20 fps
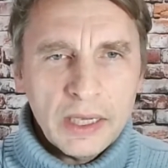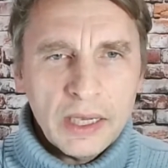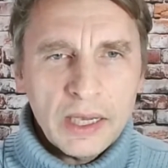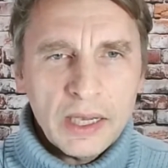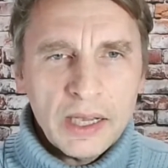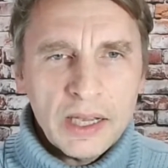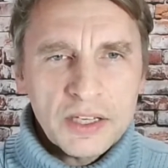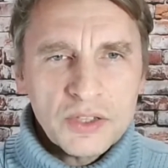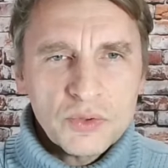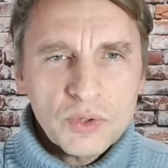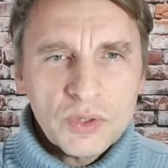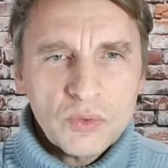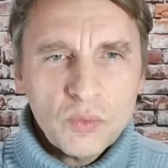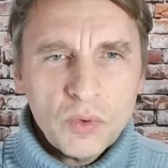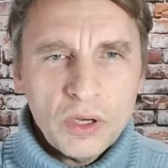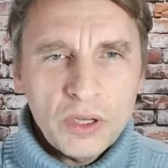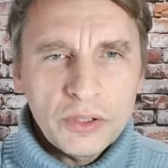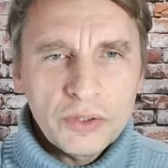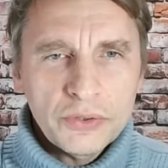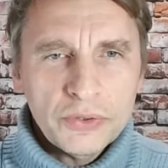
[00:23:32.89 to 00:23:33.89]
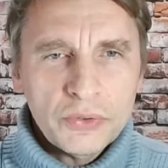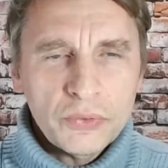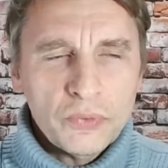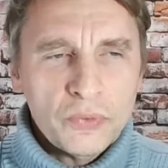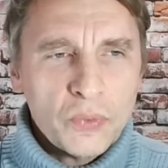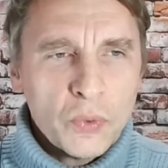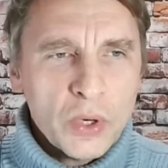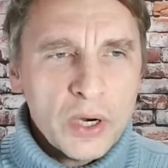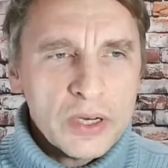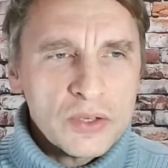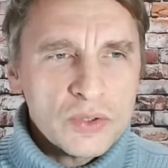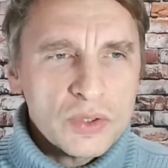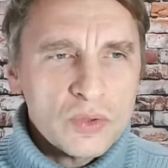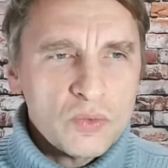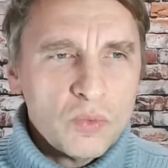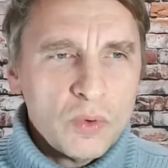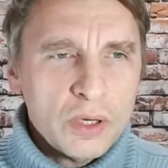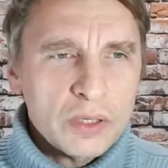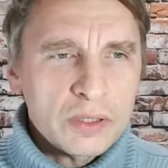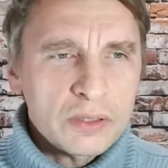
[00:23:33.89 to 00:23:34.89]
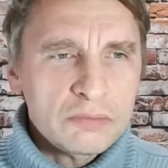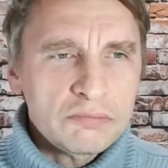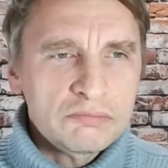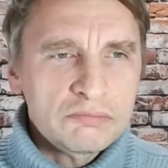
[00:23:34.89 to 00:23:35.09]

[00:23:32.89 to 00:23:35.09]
101 to 401.